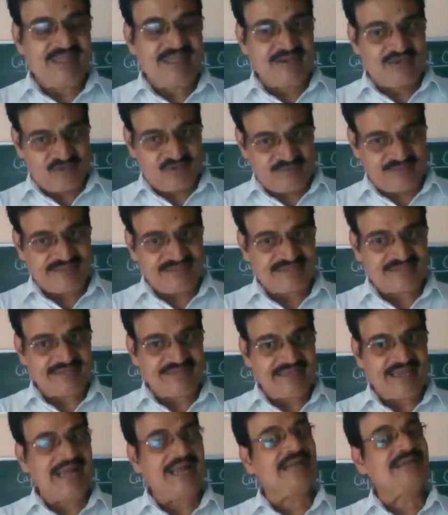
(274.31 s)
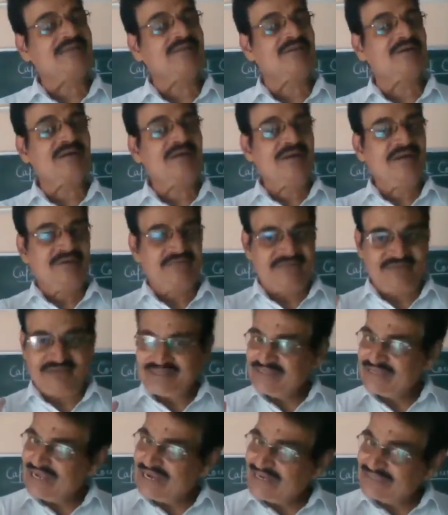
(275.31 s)
and the
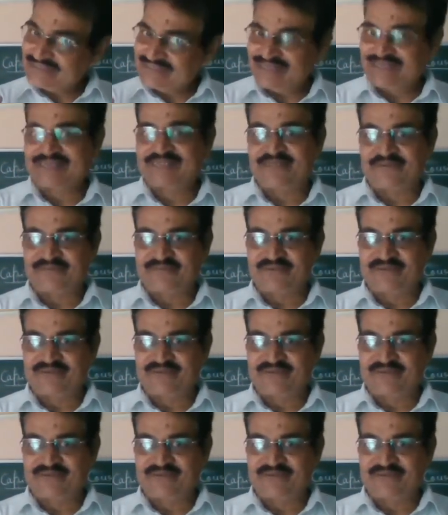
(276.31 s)
very attractive,